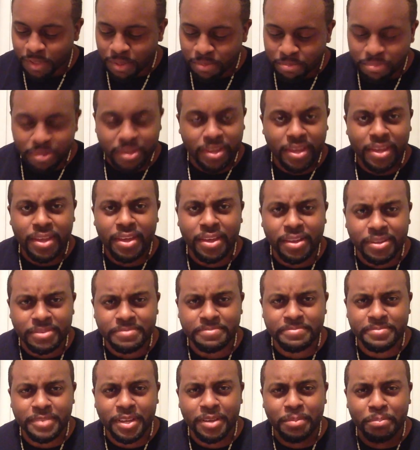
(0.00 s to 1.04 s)
But yeah,
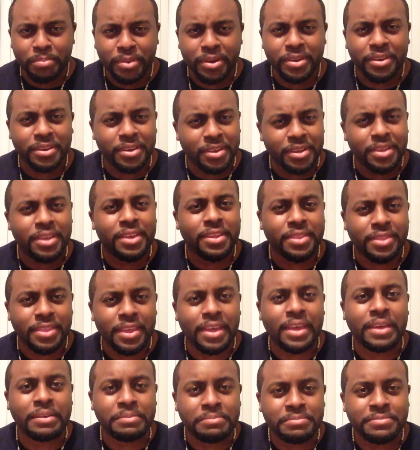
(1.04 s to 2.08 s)
I'm probably going to cut that.